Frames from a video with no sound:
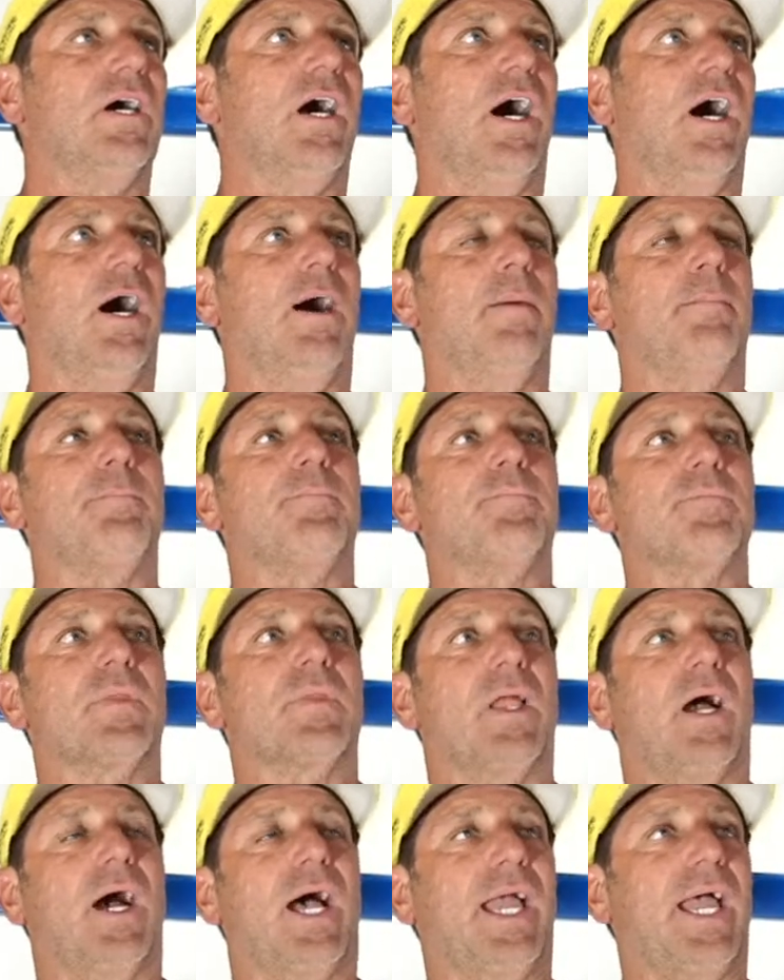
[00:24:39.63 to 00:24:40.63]
I
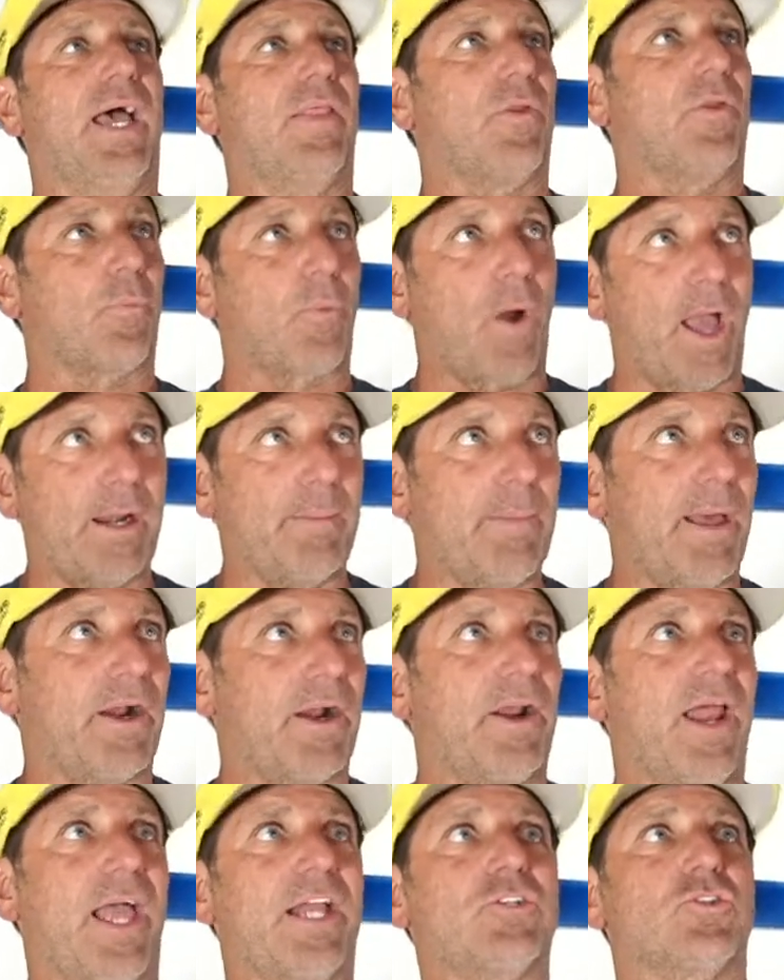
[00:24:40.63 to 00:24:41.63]
had the right amount
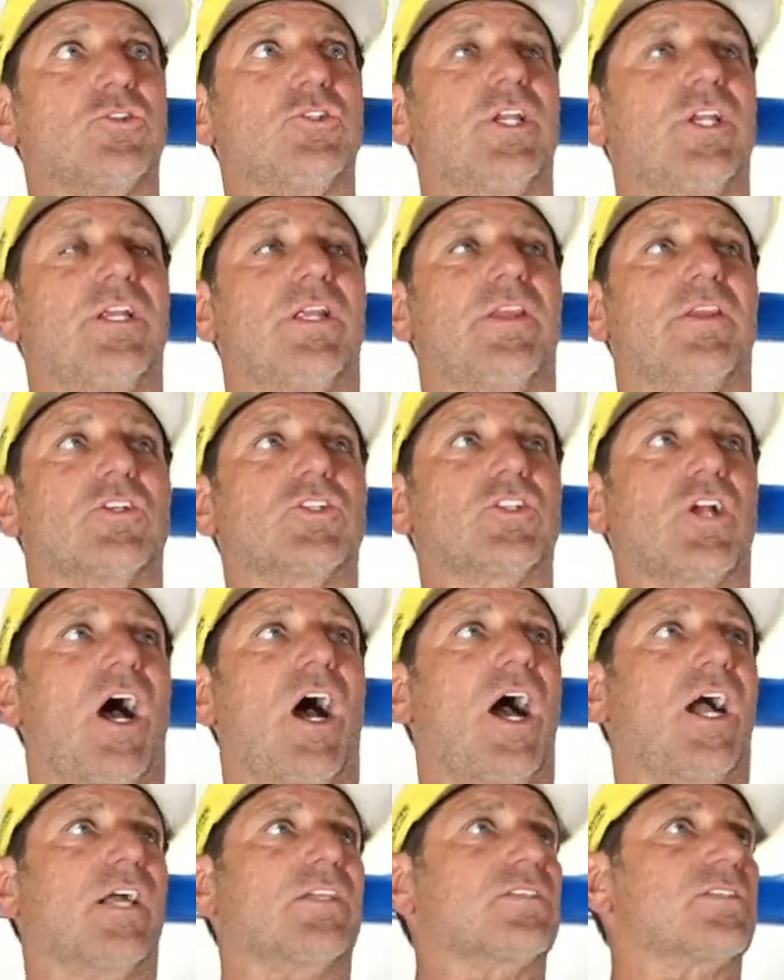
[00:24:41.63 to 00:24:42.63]
of nitrogen in the
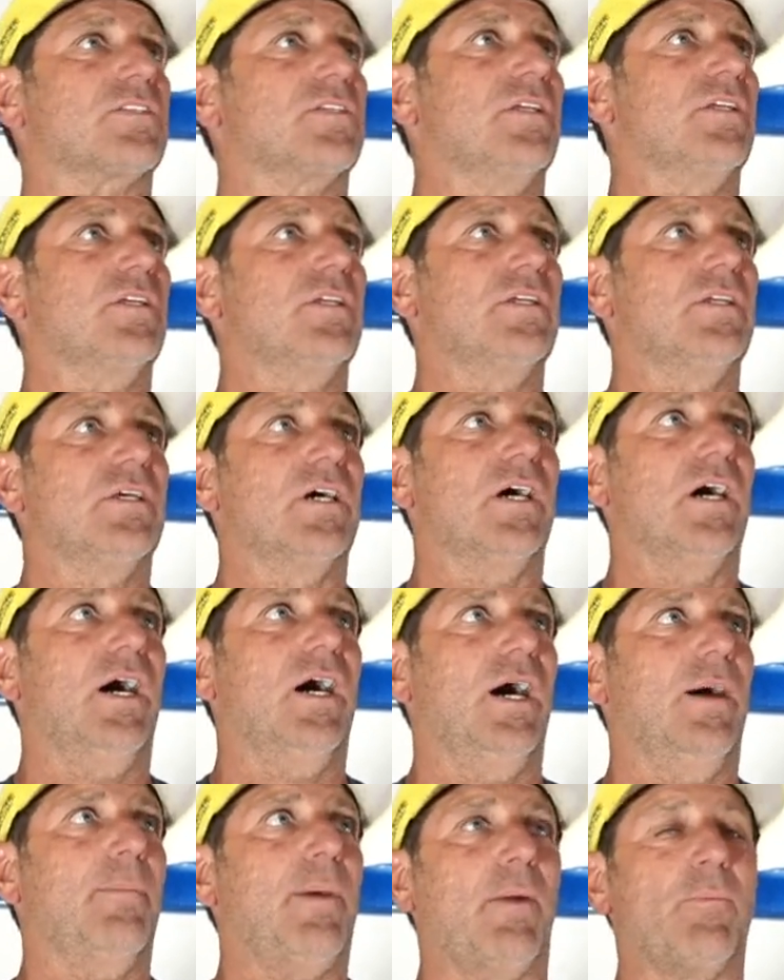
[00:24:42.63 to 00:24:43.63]
shocks.
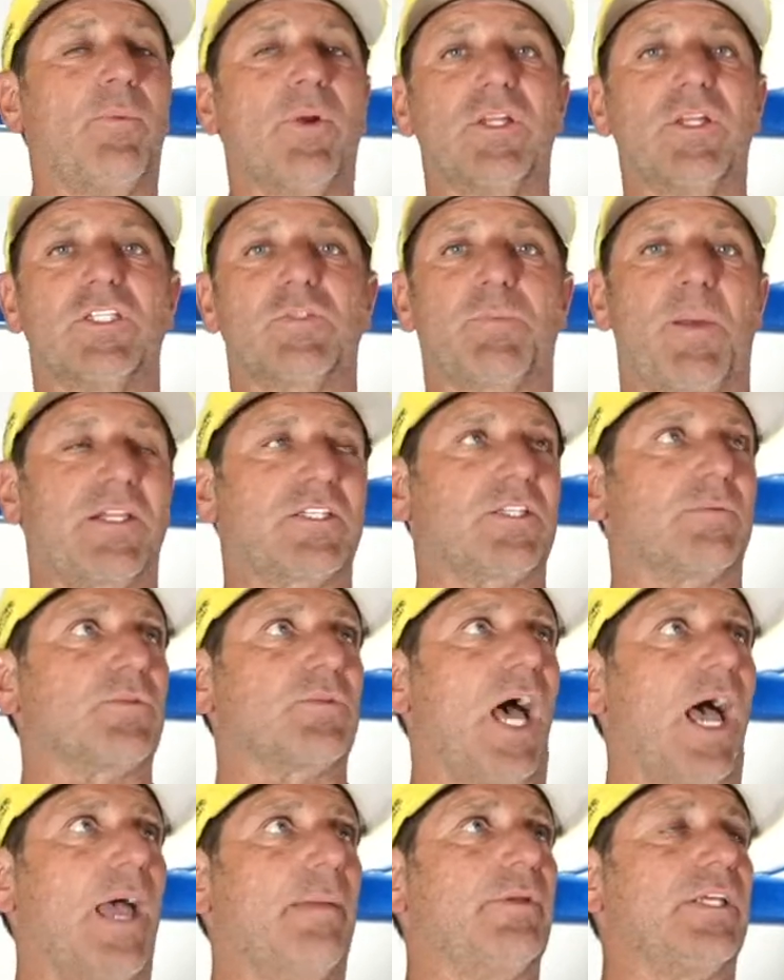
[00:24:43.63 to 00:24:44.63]
I really spent some
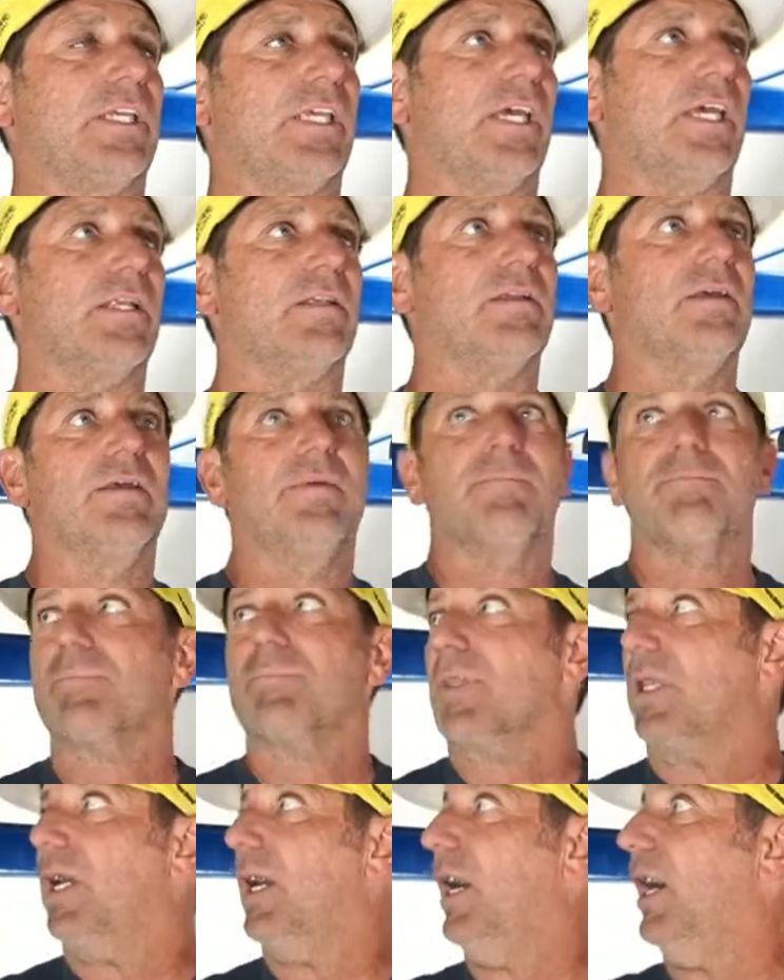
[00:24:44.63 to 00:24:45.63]
time to get
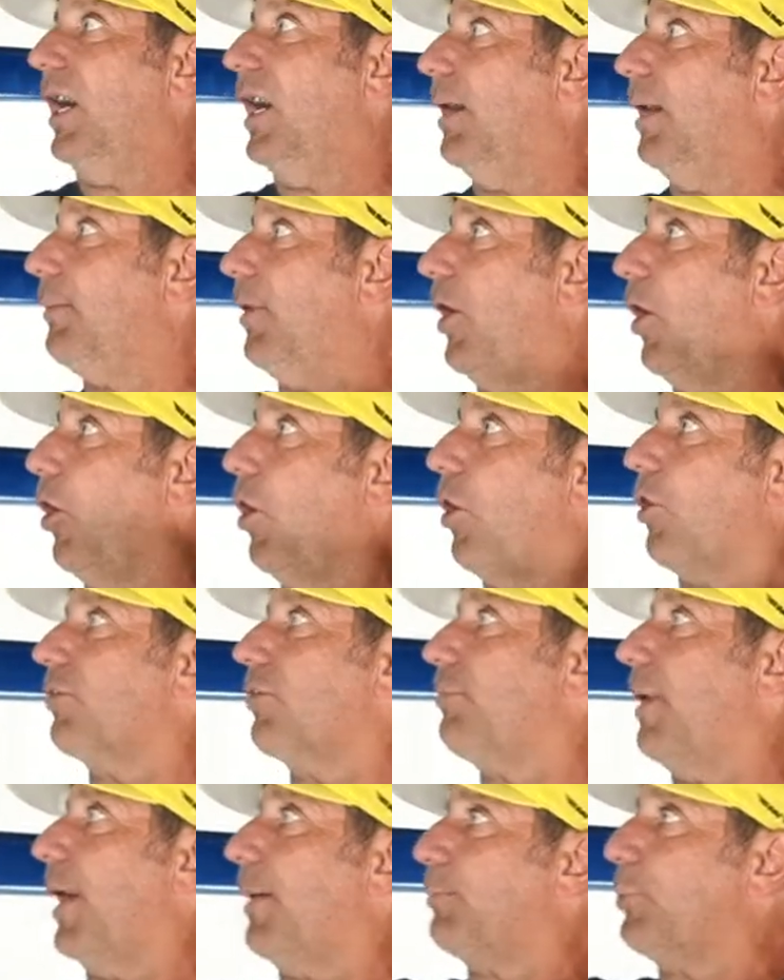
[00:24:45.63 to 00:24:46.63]
all
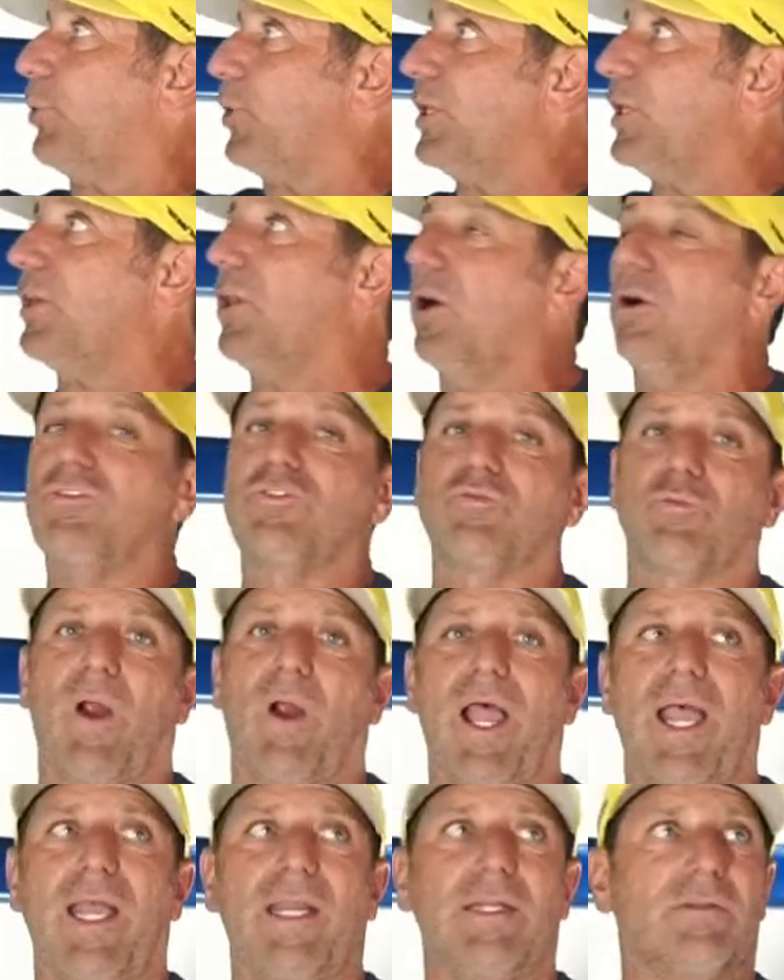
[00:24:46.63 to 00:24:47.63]
of my preloads
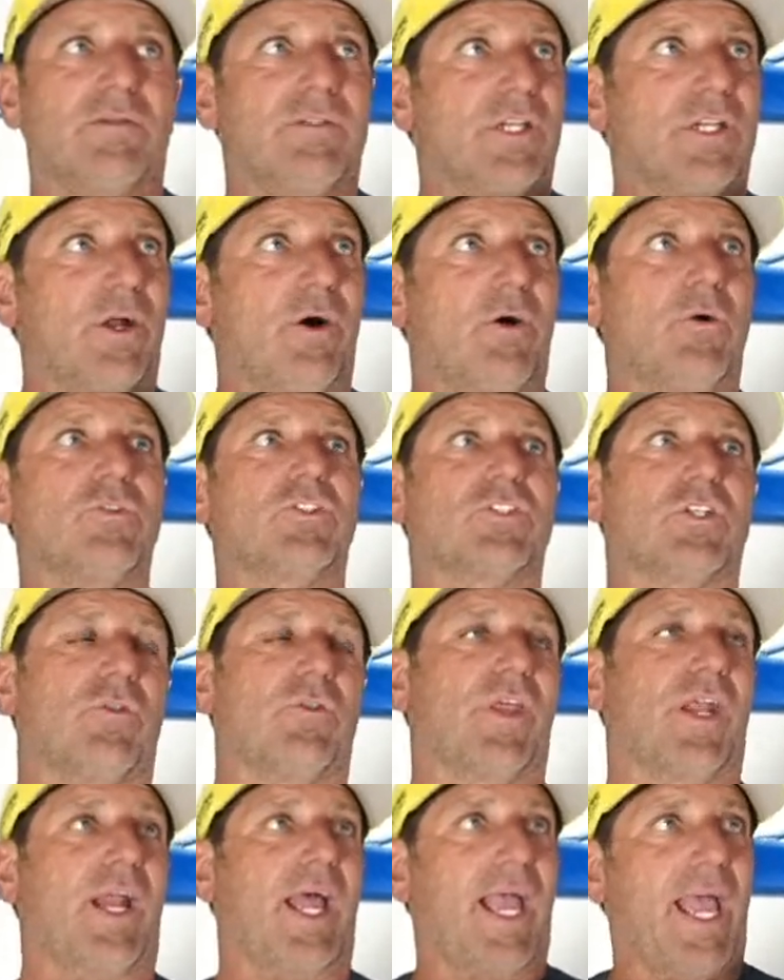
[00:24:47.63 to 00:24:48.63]
right, you know, so
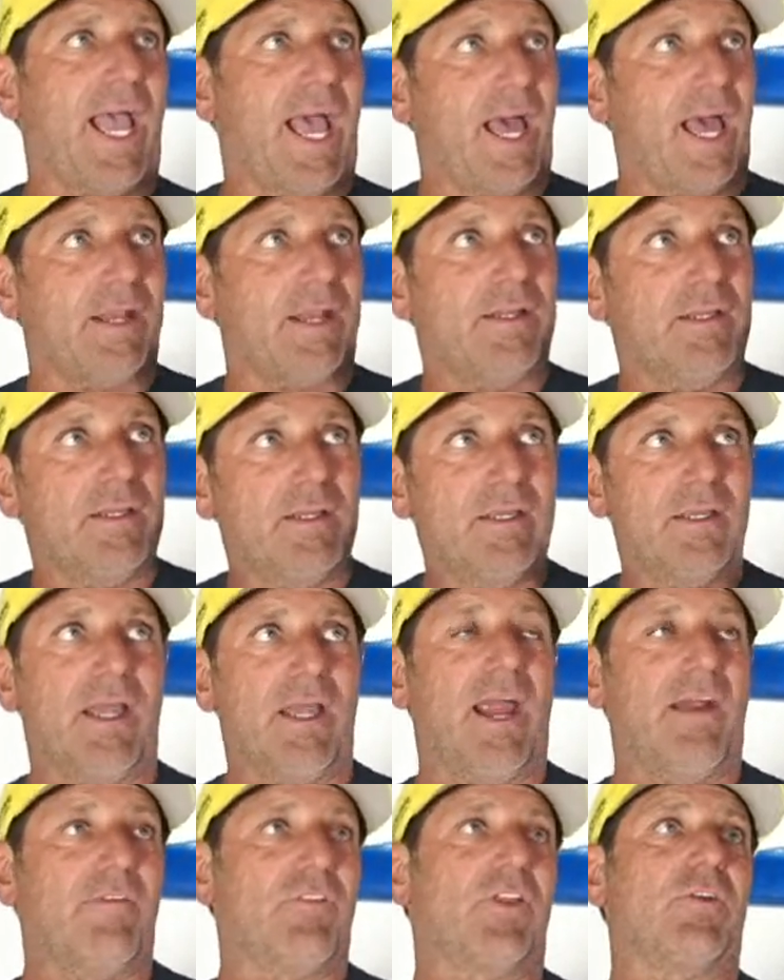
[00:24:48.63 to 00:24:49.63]
that I had
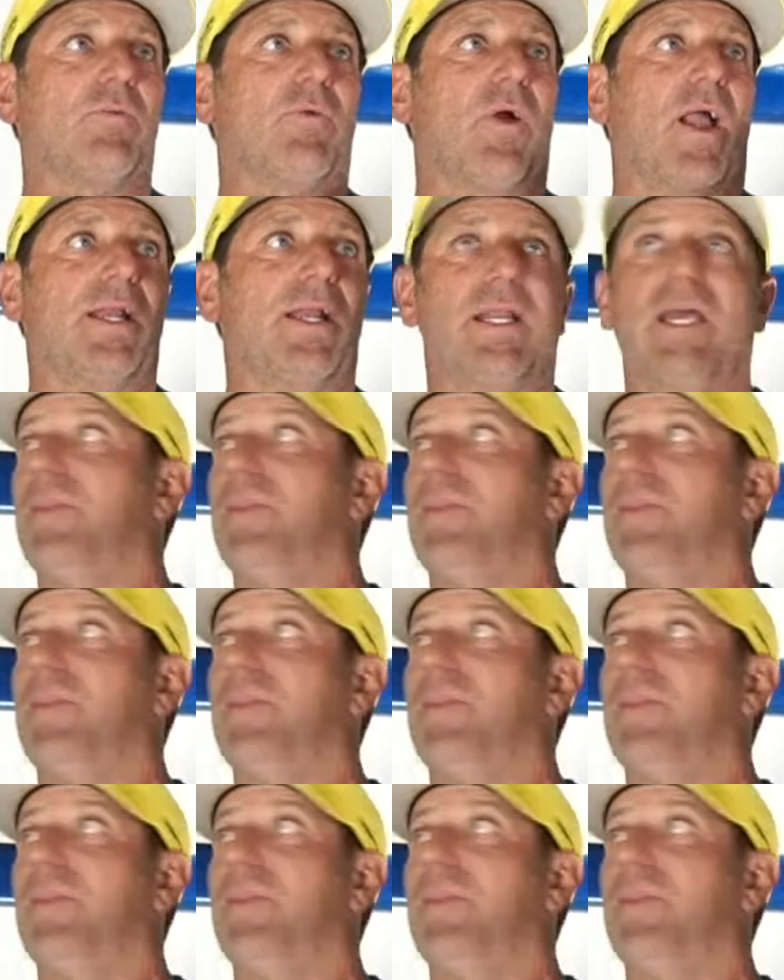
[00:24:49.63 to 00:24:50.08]
everything right.